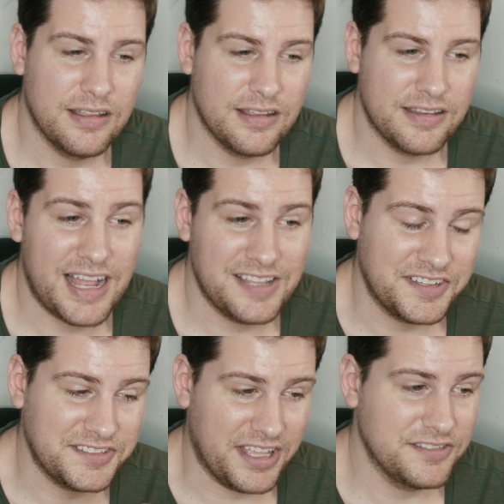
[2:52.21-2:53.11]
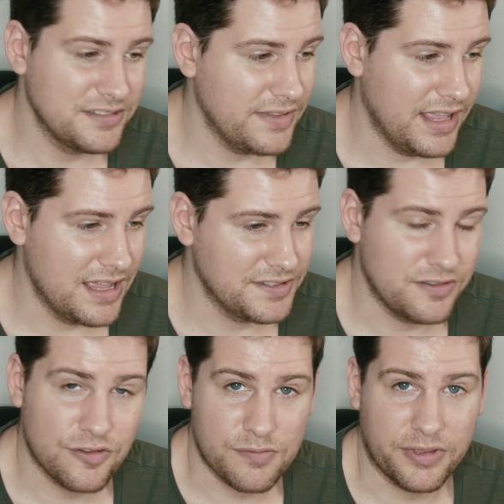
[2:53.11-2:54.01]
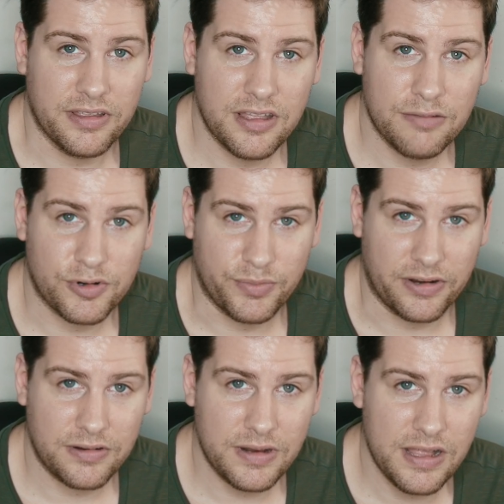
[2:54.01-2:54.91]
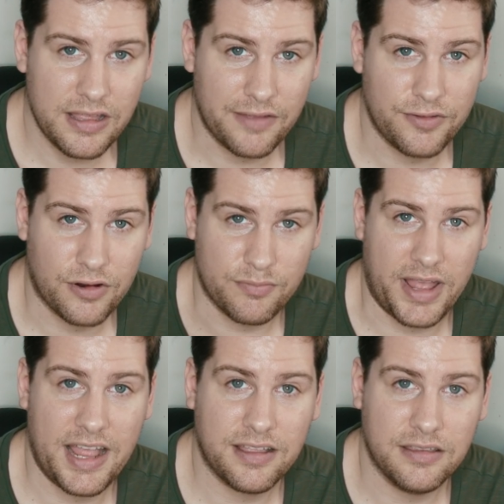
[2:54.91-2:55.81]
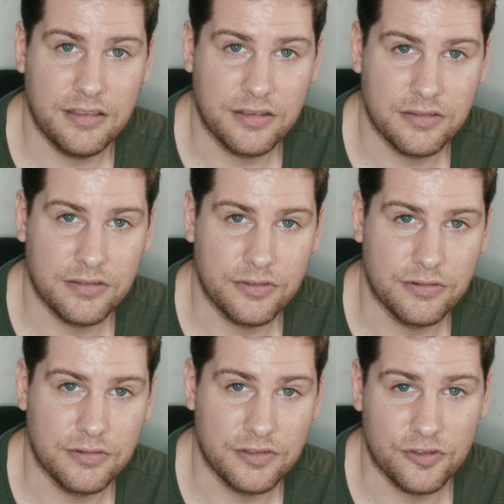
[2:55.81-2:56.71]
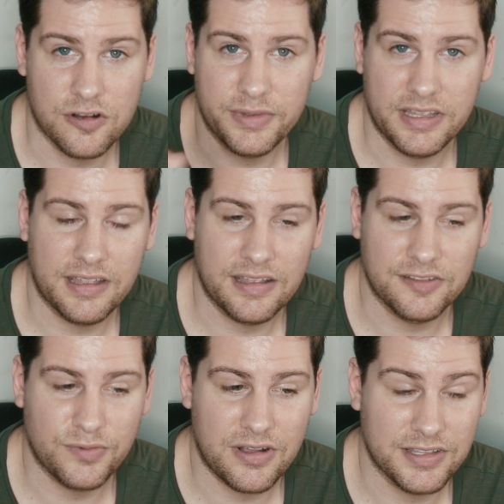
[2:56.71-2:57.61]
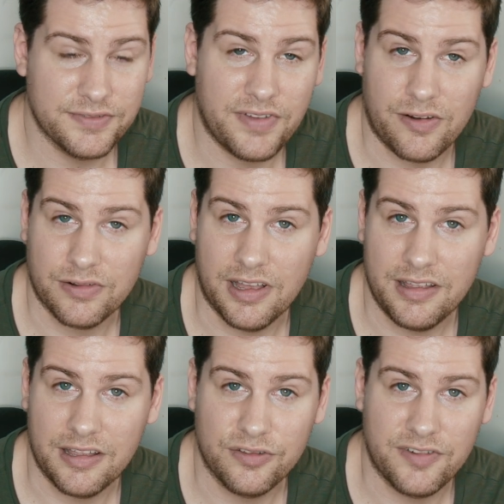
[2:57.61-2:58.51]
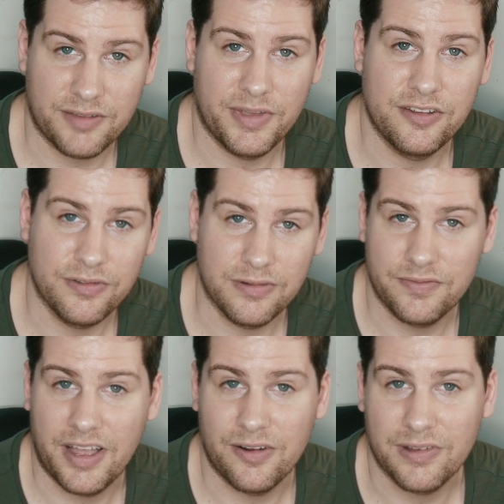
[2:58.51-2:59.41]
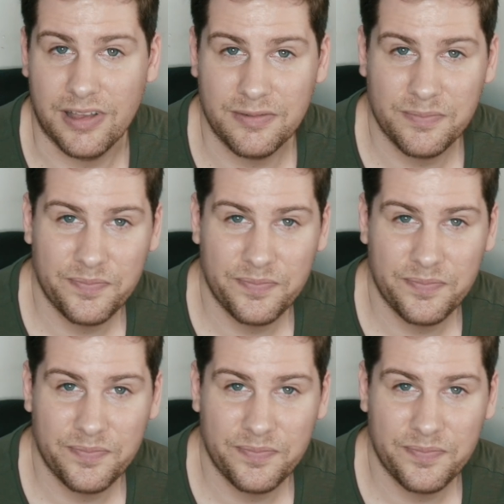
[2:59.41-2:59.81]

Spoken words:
Not as extensive as Adobe Premiere. If you're on Mac, you can do Adobe as well as Final Cut. I do recommend doing Final Cut.